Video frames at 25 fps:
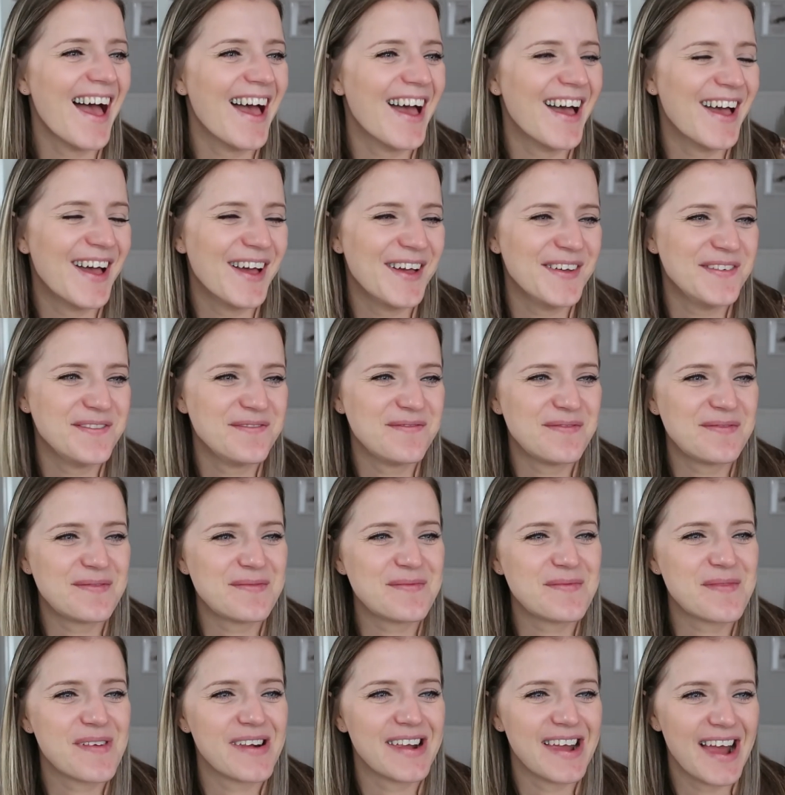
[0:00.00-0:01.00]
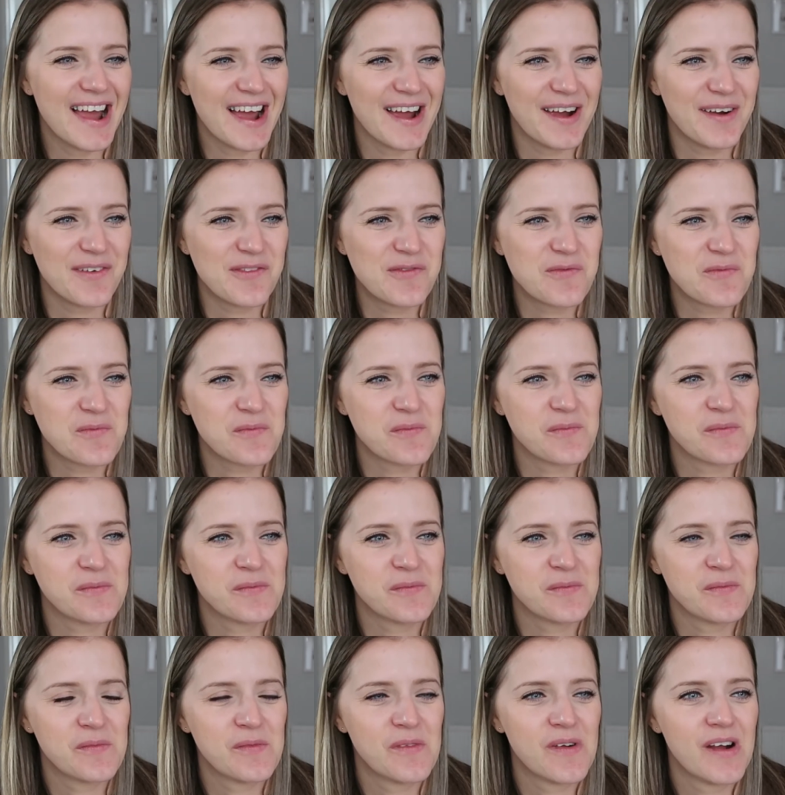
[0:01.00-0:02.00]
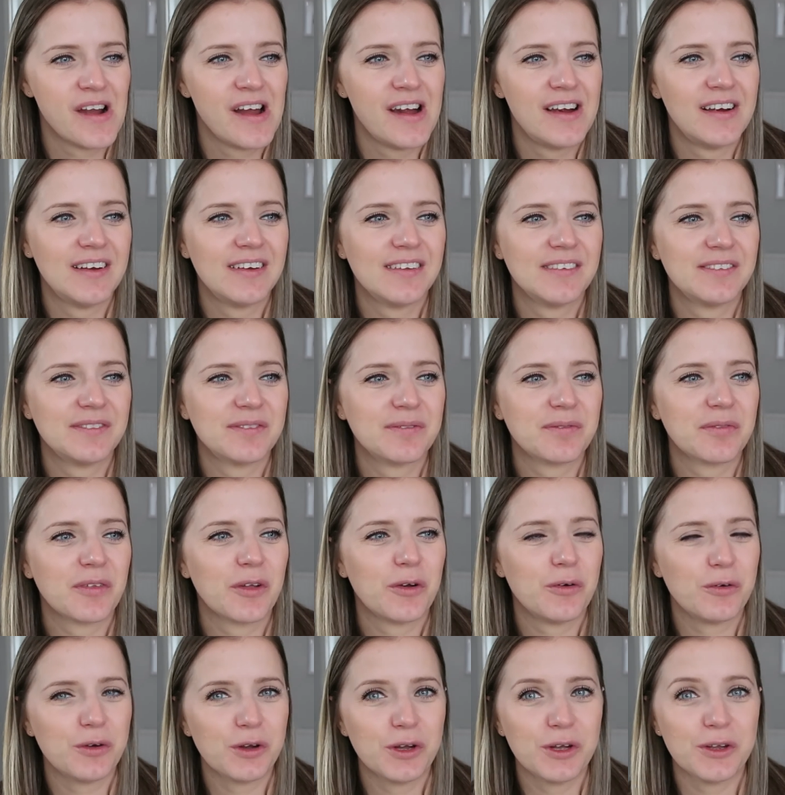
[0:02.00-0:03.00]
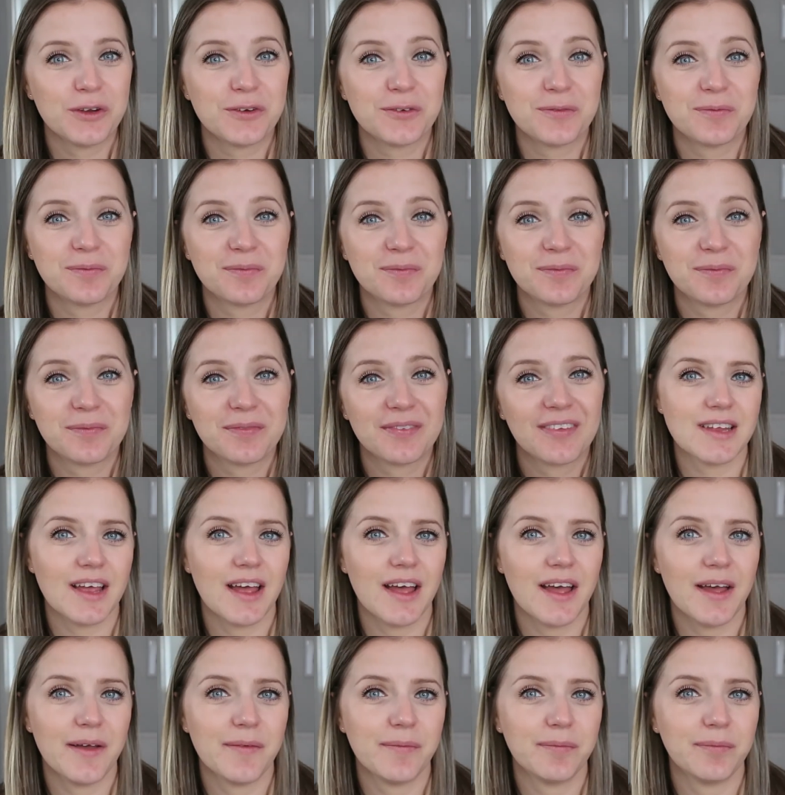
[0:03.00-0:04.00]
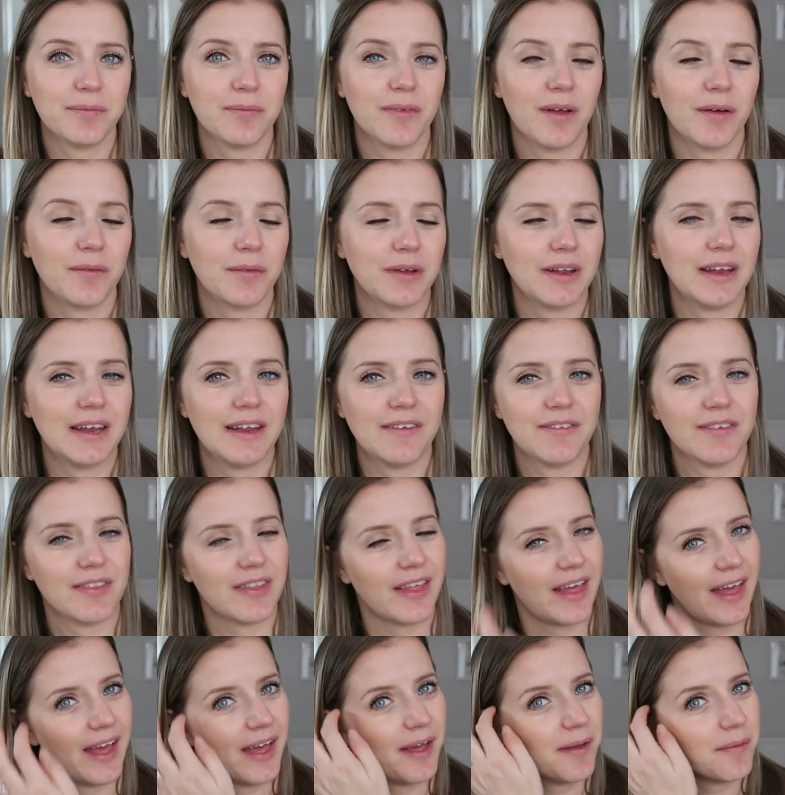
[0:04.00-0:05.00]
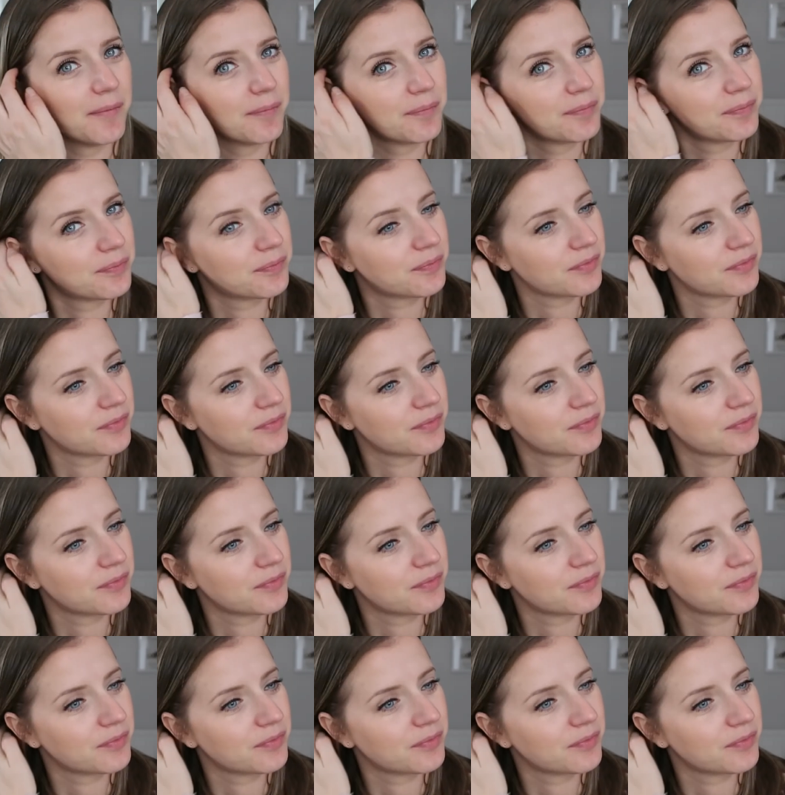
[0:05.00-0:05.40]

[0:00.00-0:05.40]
yeah, all good. I'm gonna leave it there.